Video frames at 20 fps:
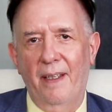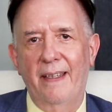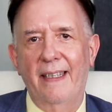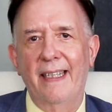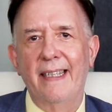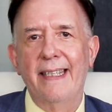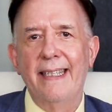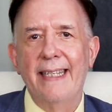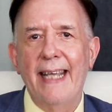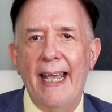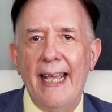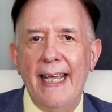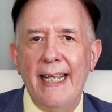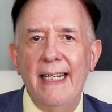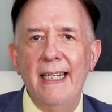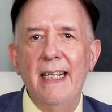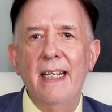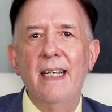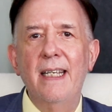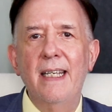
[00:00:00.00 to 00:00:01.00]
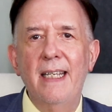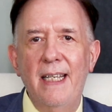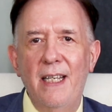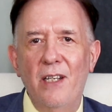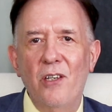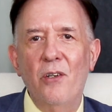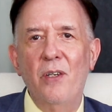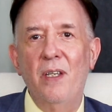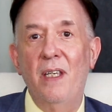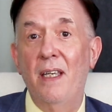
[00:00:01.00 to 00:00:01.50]
The
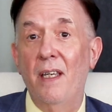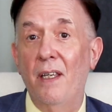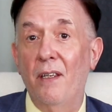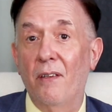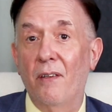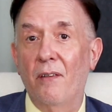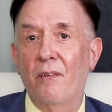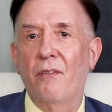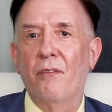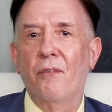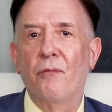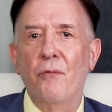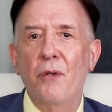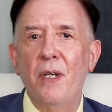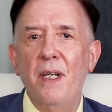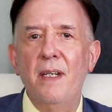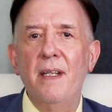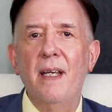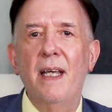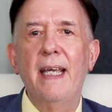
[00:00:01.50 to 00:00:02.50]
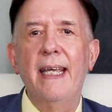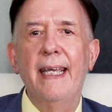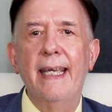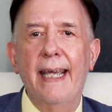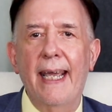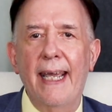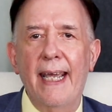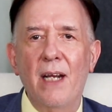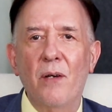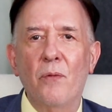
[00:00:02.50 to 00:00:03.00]
10-year yield's three-day
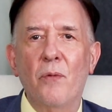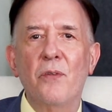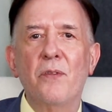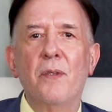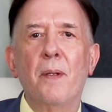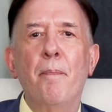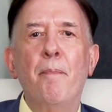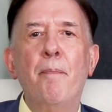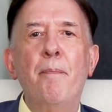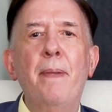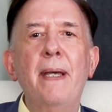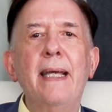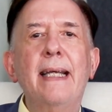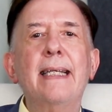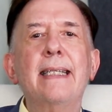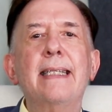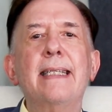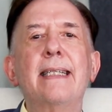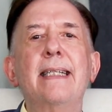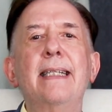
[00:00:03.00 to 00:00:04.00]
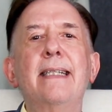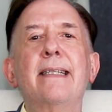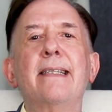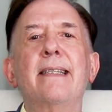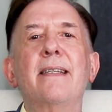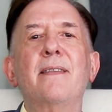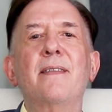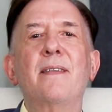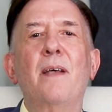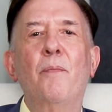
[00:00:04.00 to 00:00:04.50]
gain was the biggest since
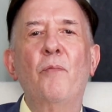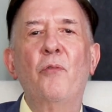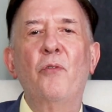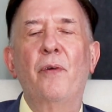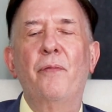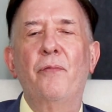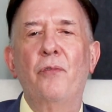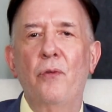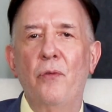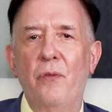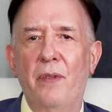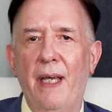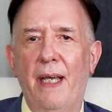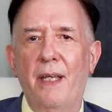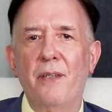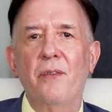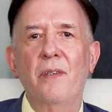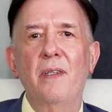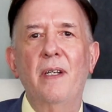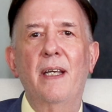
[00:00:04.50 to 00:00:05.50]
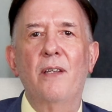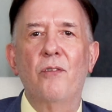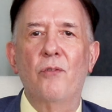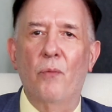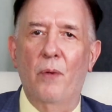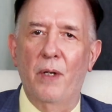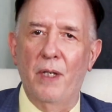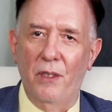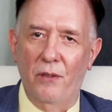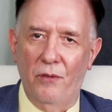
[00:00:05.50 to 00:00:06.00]
the summer of
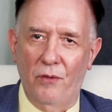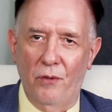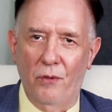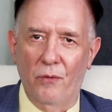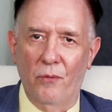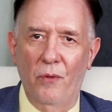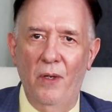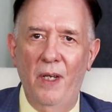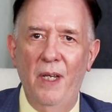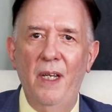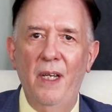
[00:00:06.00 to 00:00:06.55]
2022.